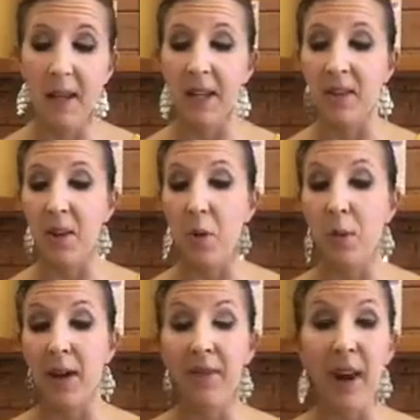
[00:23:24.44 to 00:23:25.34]
And so
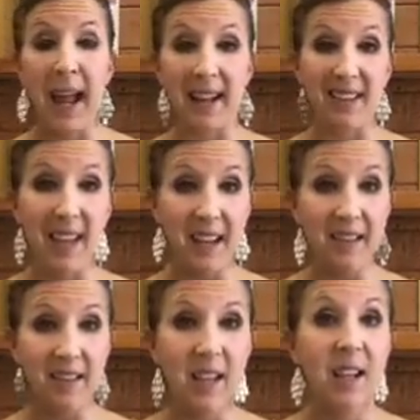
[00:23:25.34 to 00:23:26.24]
whatever excess
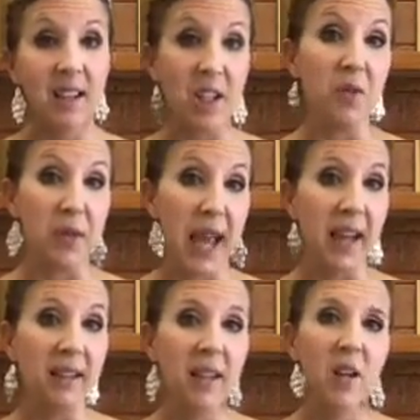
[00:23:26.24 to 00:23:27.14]
that you
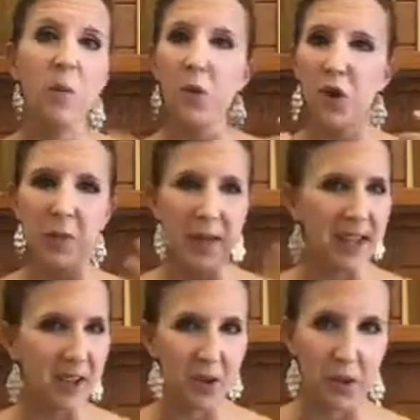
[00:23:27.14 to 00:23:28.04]
get will just be
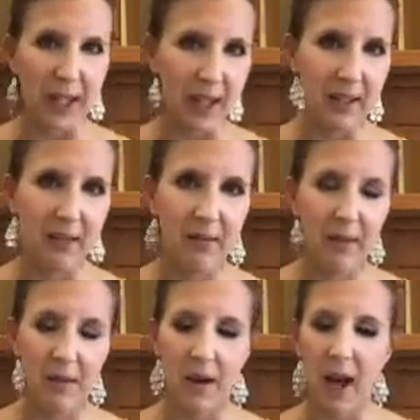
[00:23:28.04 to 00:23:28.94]
excreted
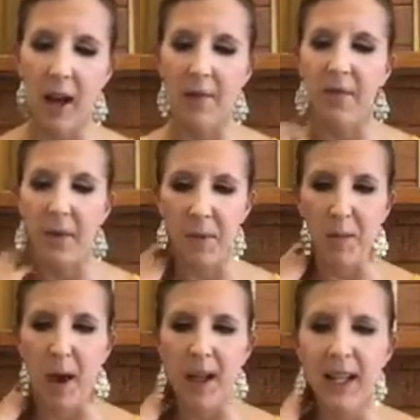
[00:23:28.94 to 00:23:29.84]
from your
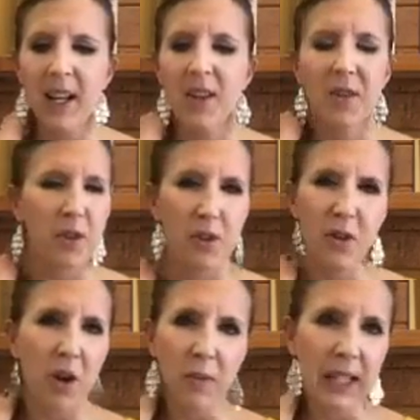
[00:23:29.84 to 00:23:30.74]
body. So there's
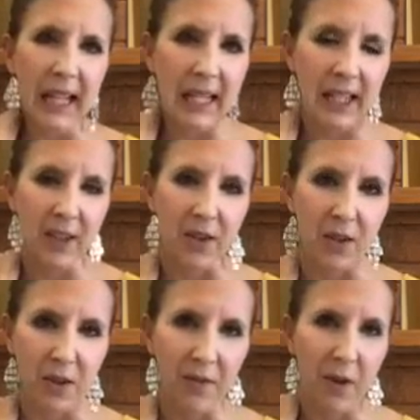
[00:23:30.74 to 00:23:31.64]
not really any
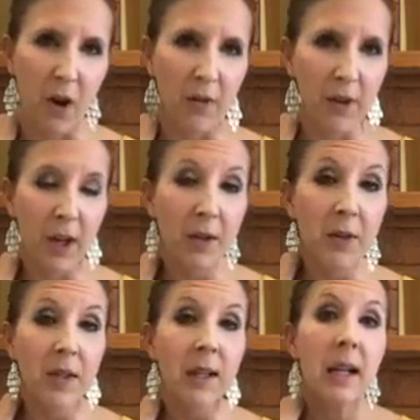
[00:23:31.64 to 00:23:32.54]
concern for
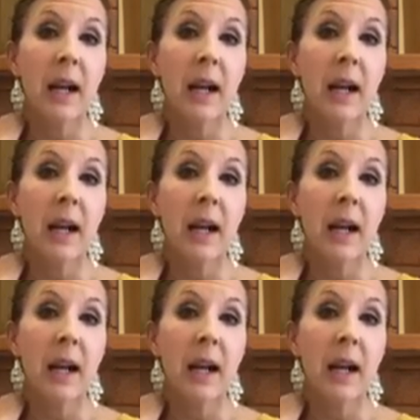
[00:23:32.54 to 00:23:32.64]
overdose.